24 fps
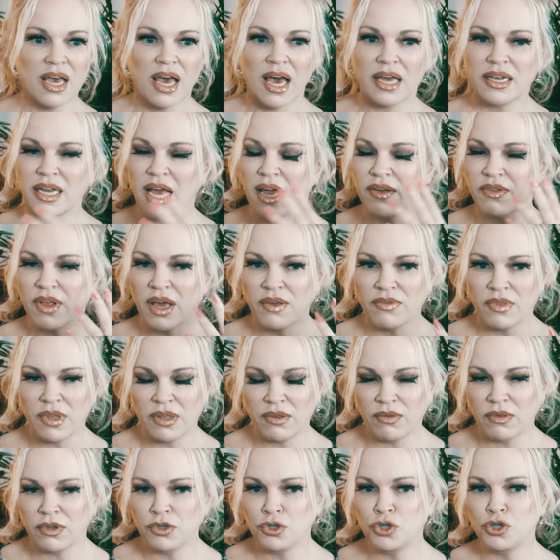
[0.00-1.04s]
And, and,
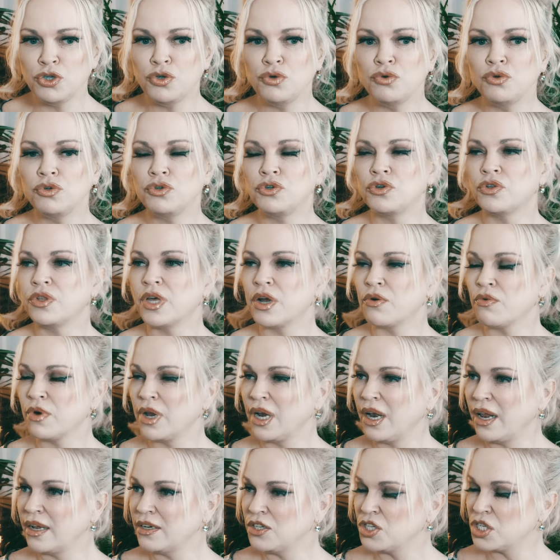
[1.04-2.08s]
and due to their
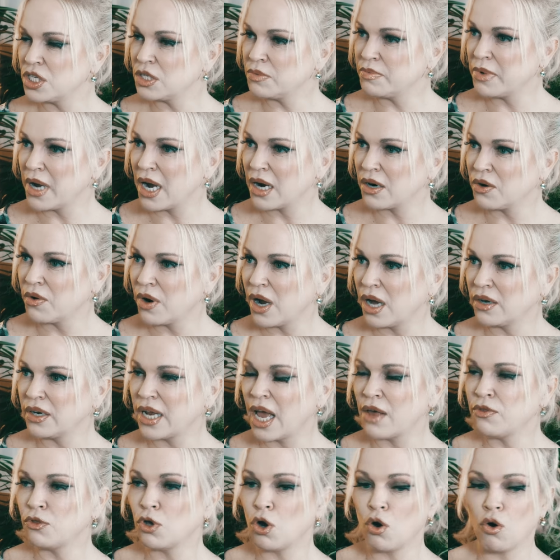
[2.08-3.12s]
religious background
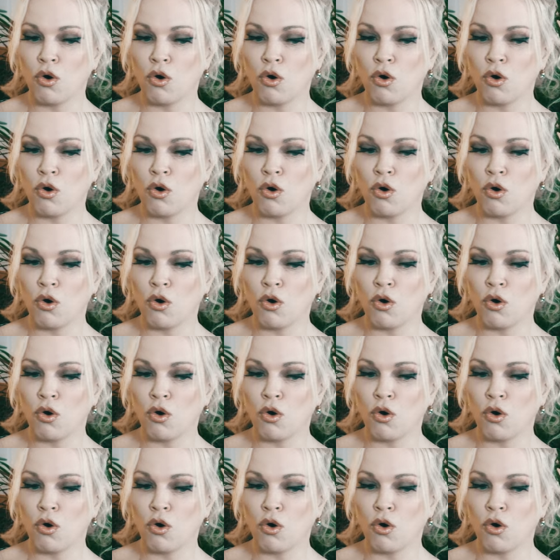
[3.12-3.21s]
and the